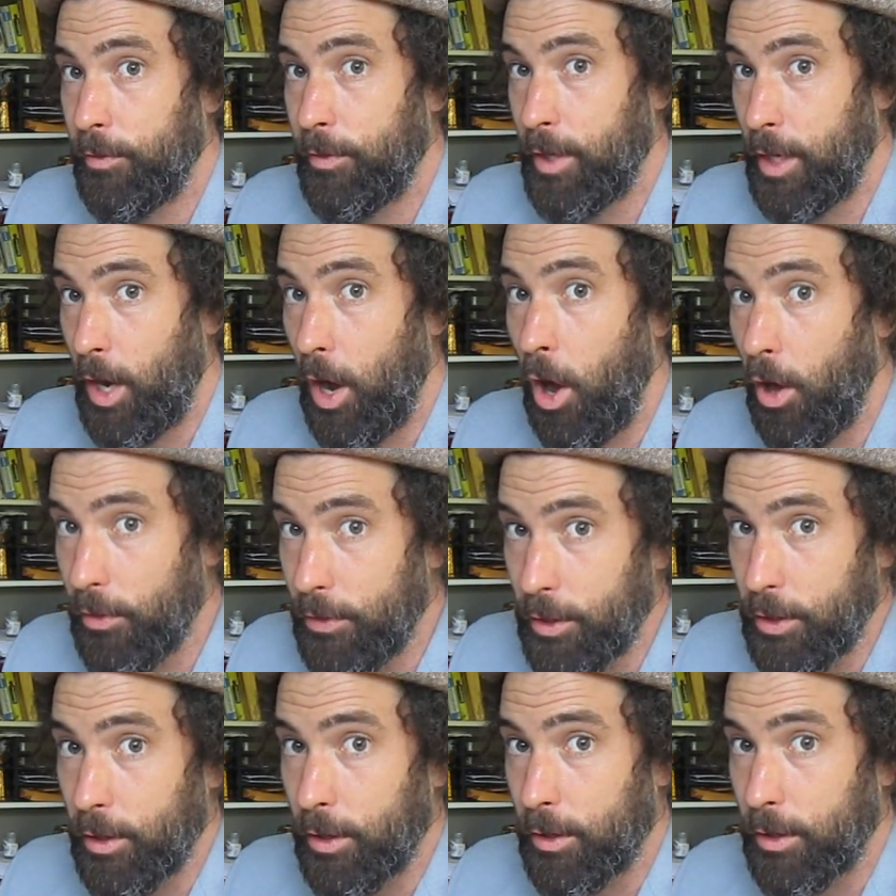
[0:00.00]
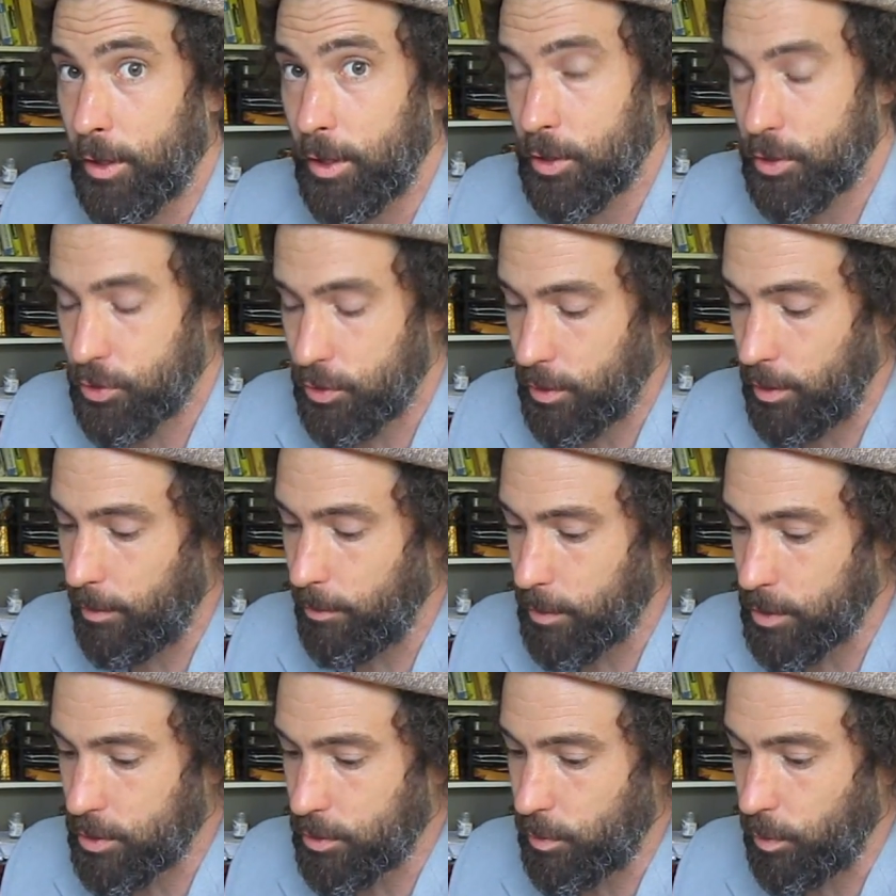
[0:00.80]
the other
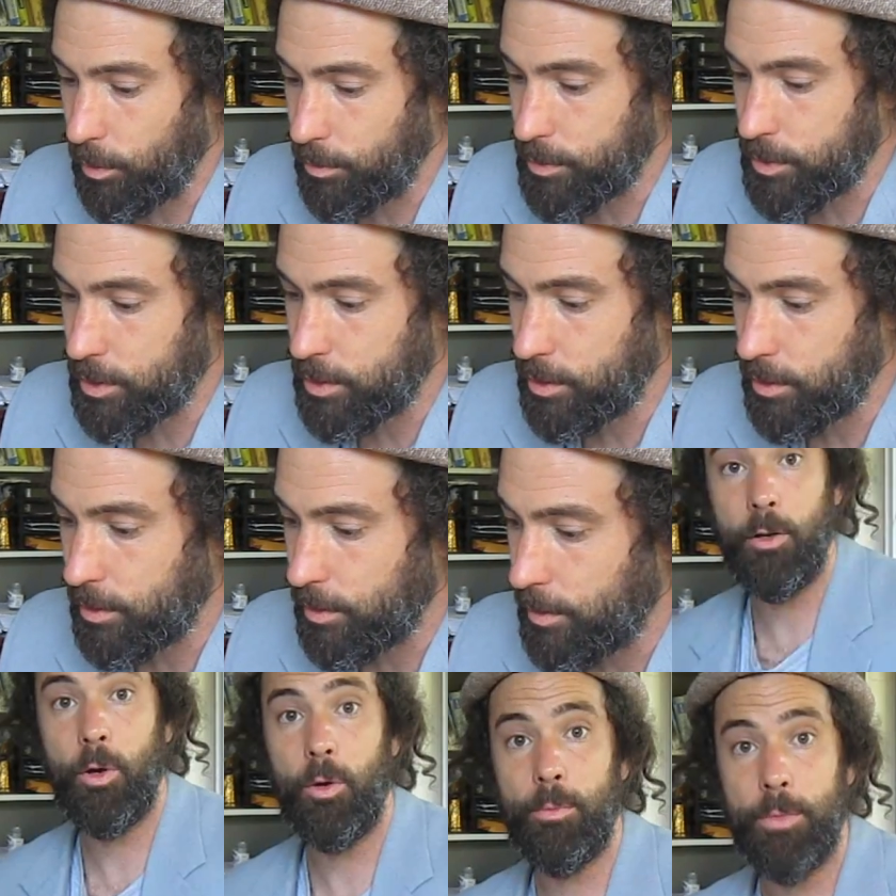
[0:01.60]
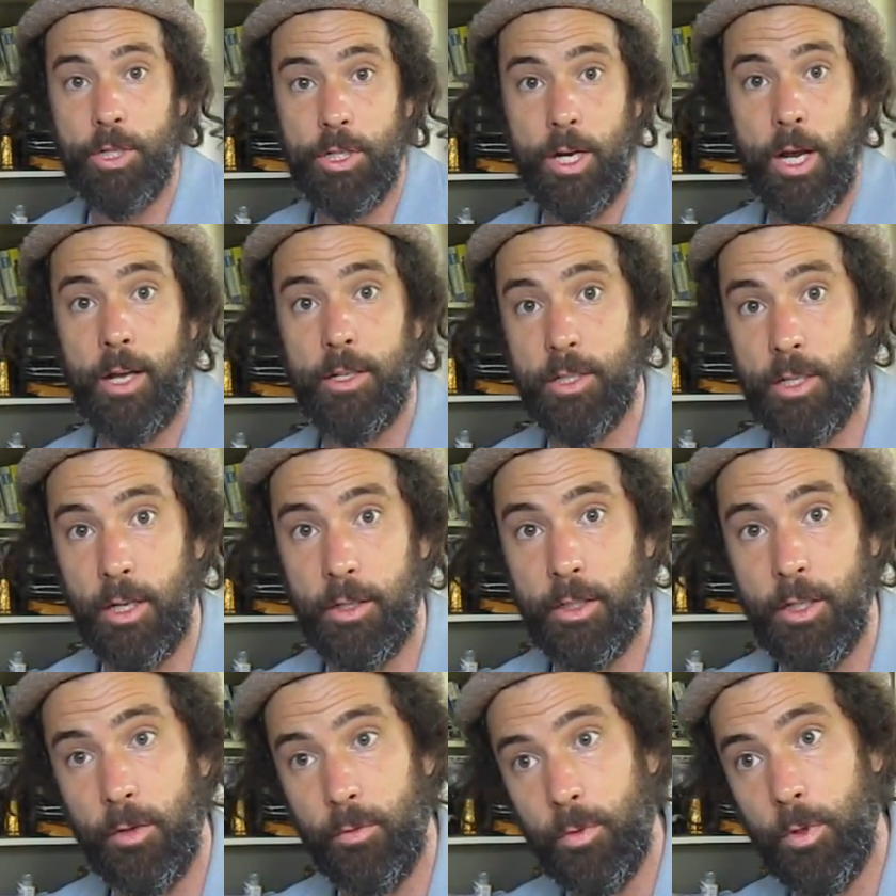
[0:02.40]
extremist groups. You know, Bashar
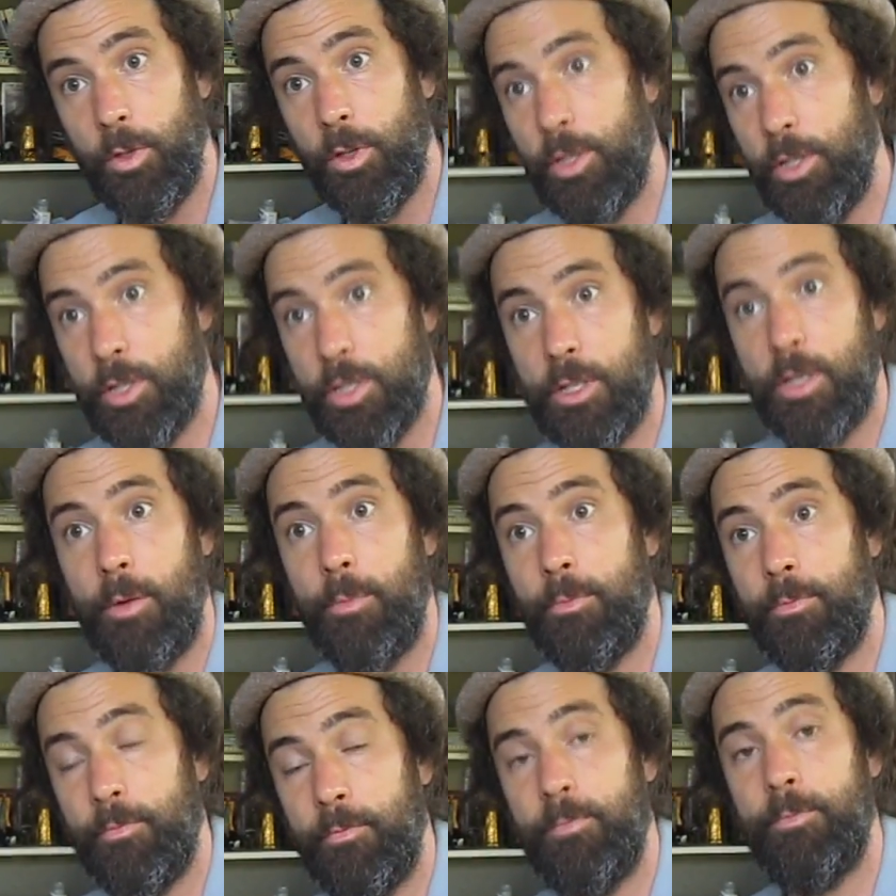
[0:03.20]
Assad did release some